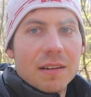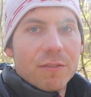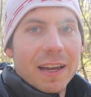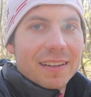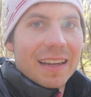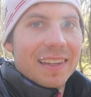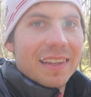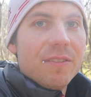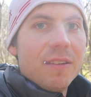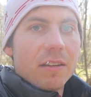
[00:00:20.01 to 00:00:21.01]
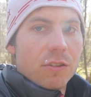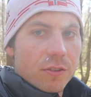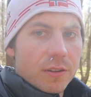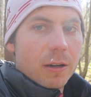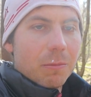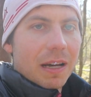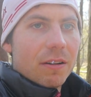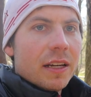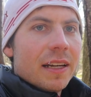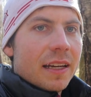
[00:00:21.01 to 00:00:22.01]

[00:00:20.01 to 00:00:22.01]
In fact, I live in Eastern Europe now,